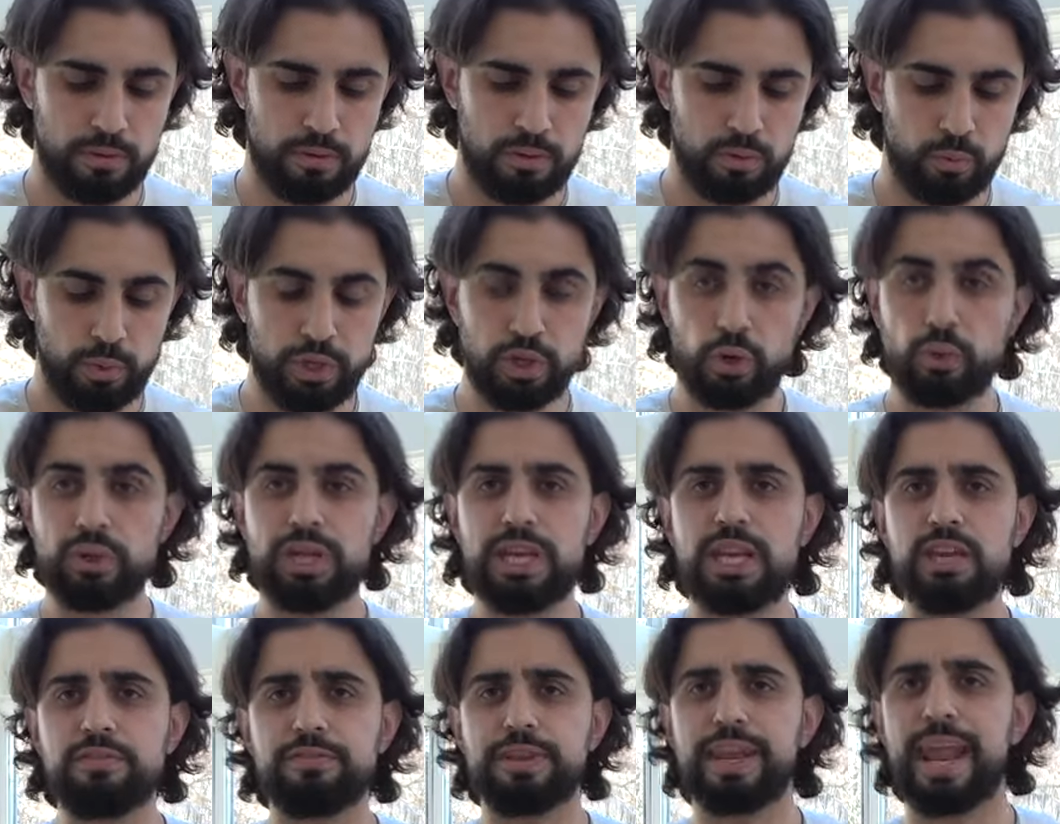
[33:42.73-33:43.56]
We don't
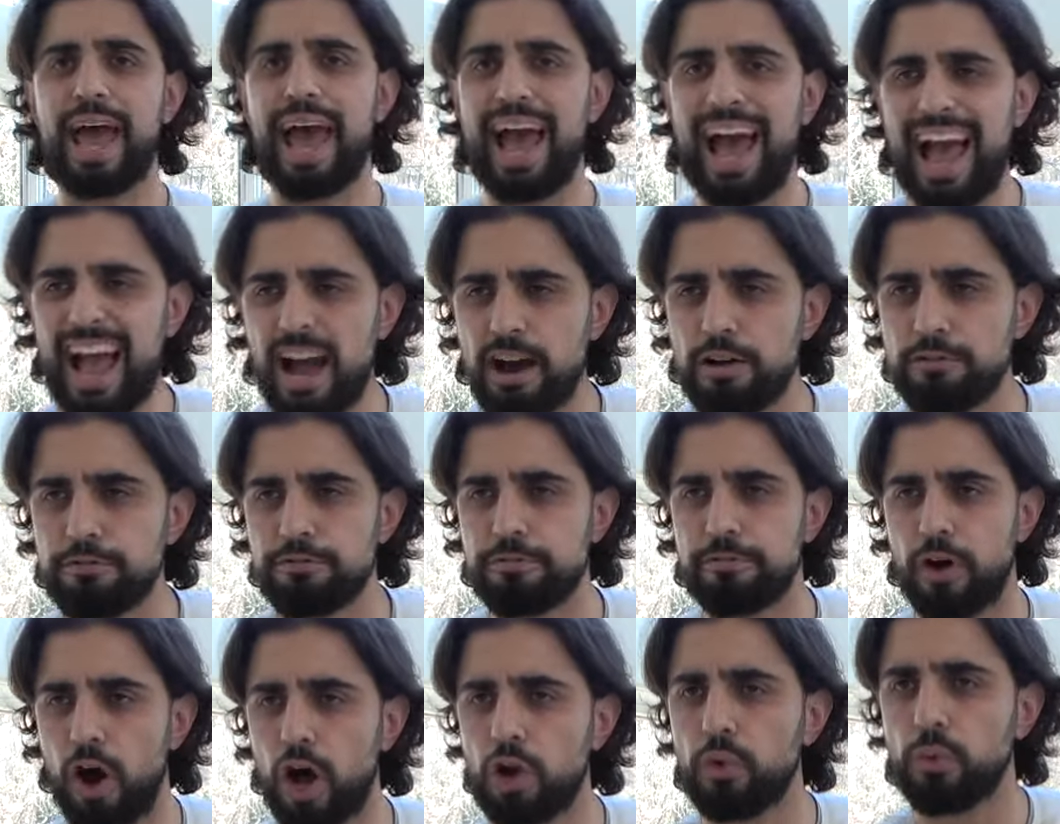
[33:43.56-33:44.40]
even
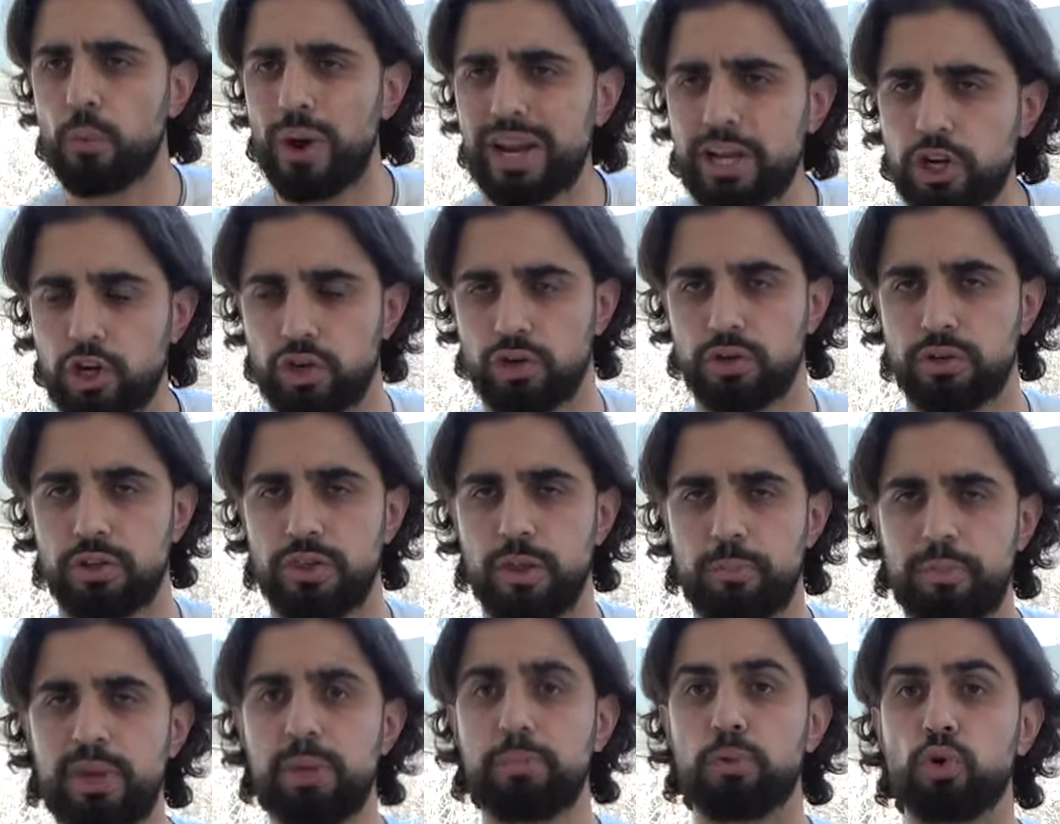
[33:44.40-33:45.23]
have on record the
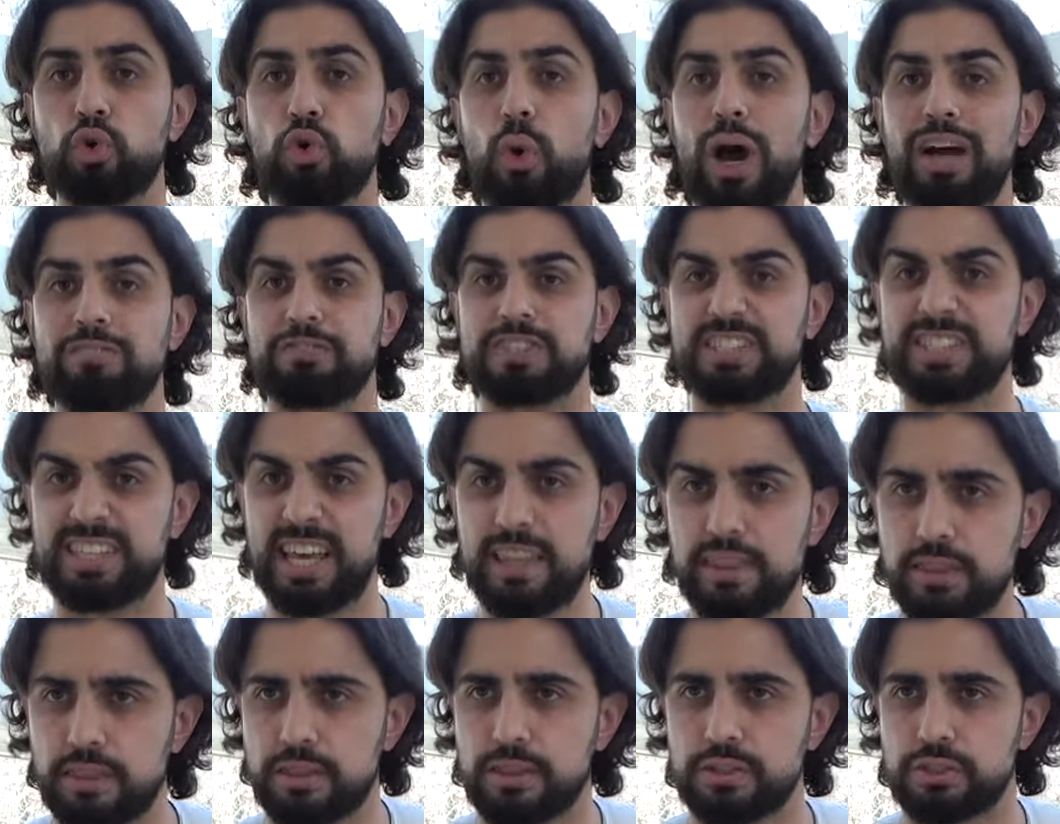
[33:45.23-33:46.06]
people who have
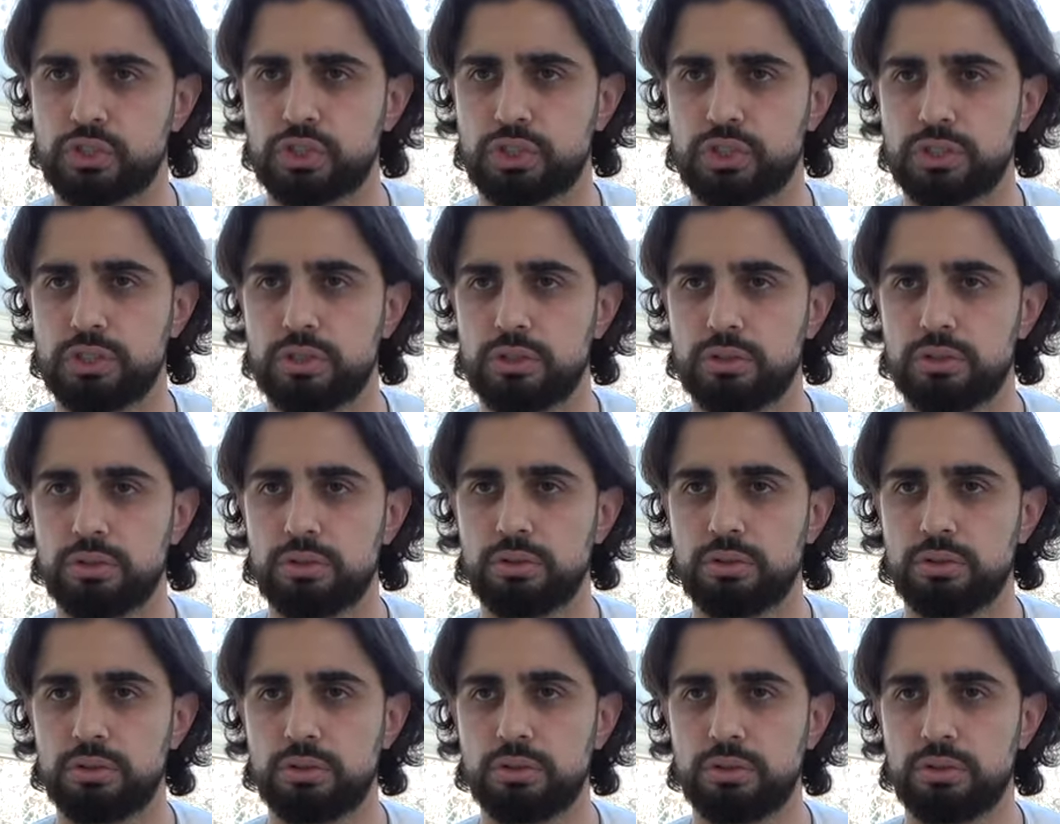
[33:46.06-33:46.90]
said this,
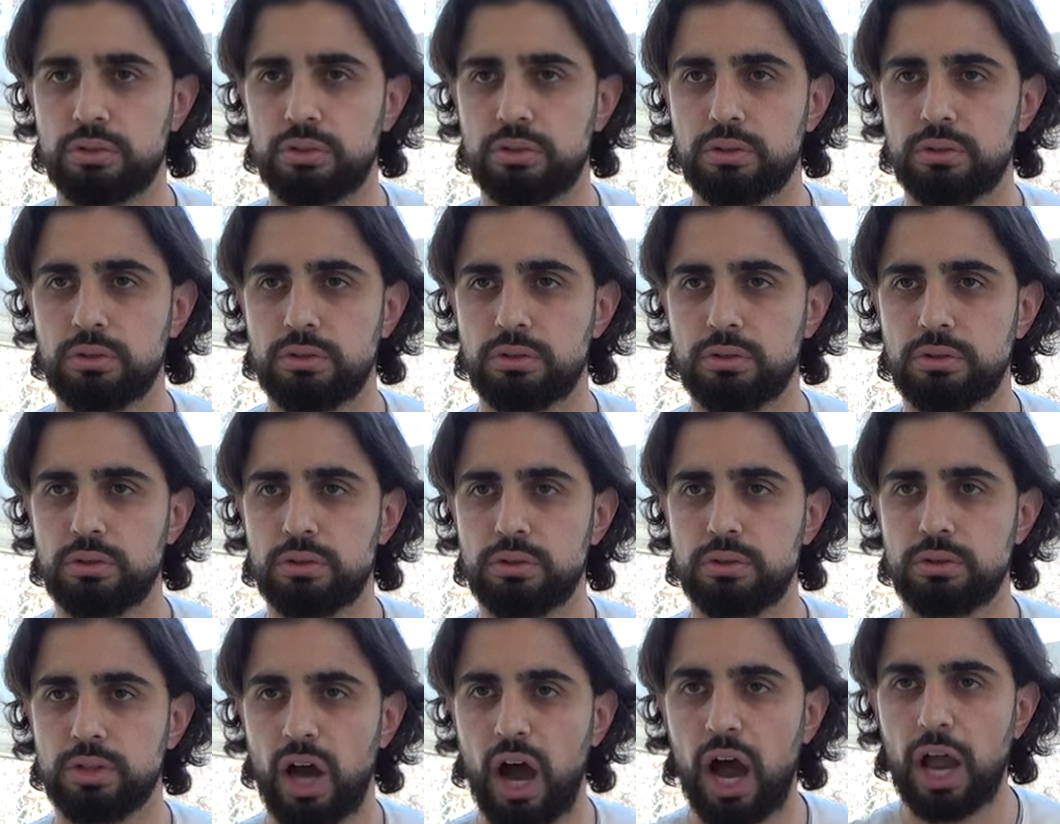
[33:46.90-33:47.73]

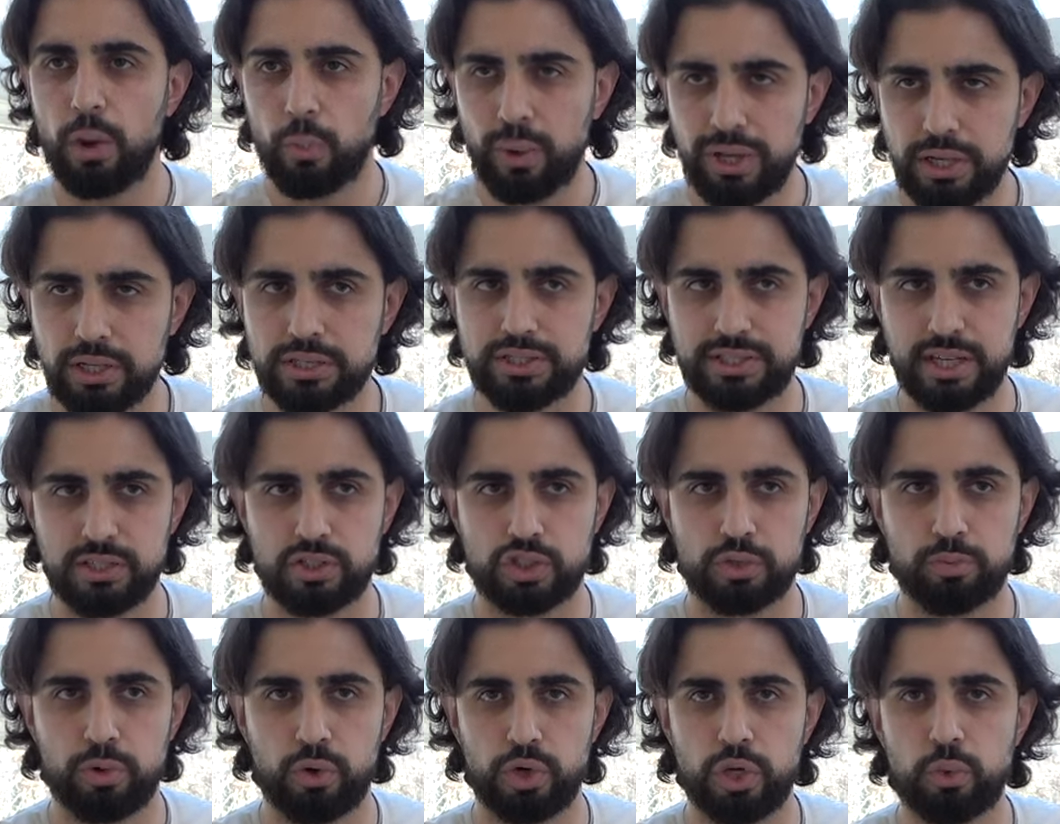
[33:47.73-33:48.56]
the eyewitness
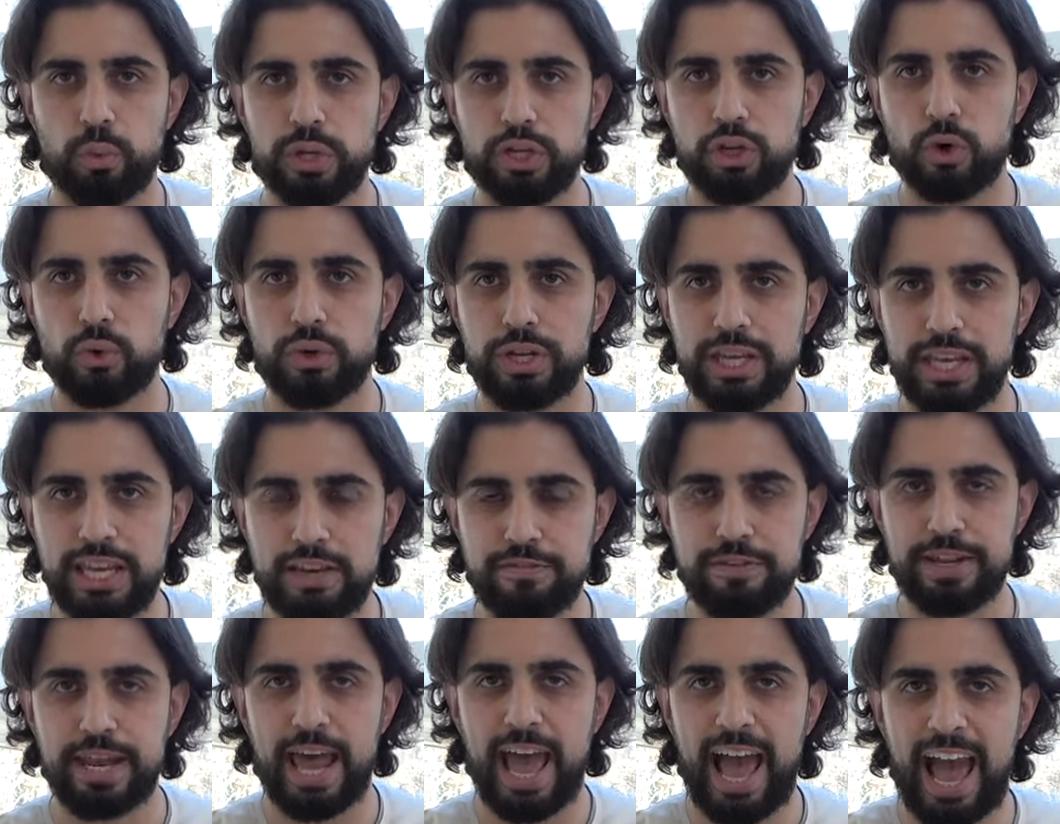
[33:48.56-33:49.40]
testimony, we don't
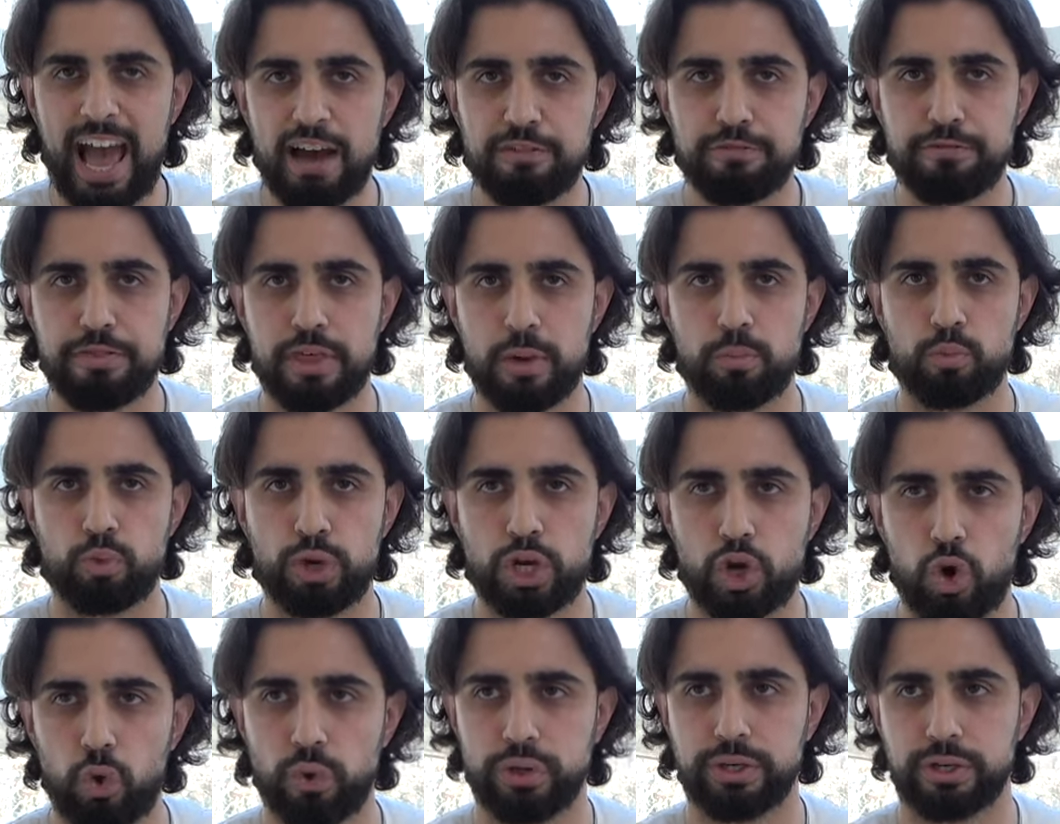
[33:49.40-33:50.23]
even have them
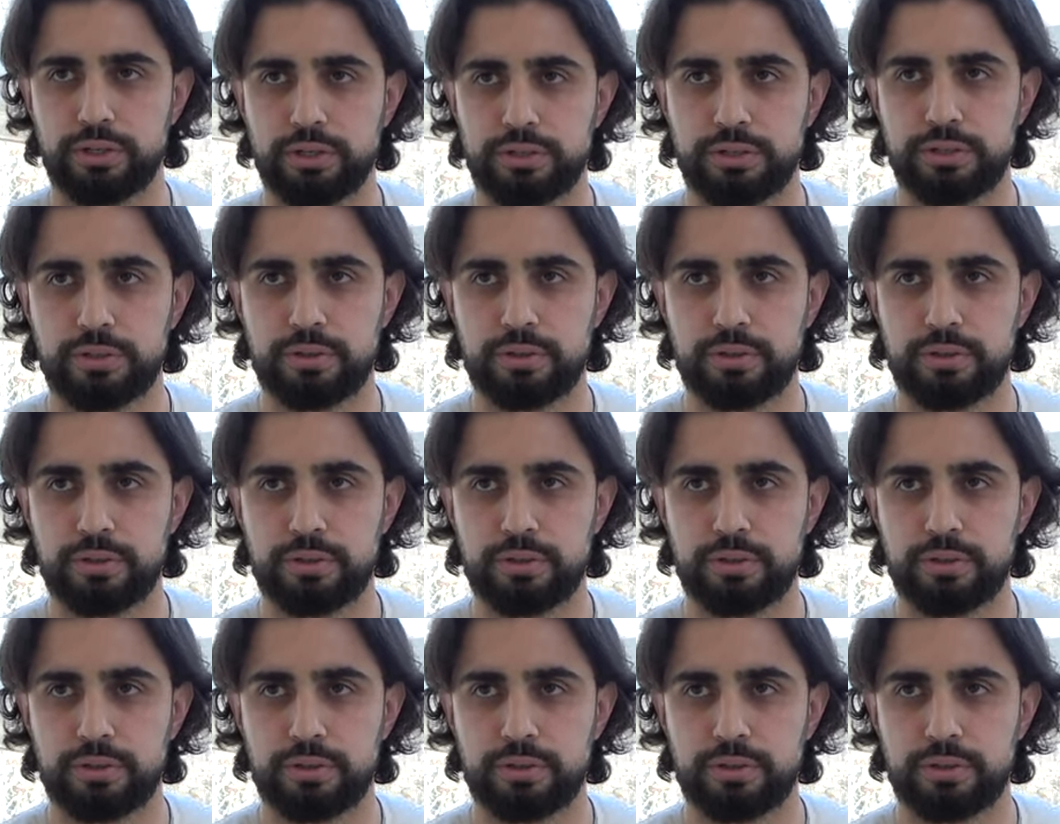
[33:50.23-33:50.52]
recorded.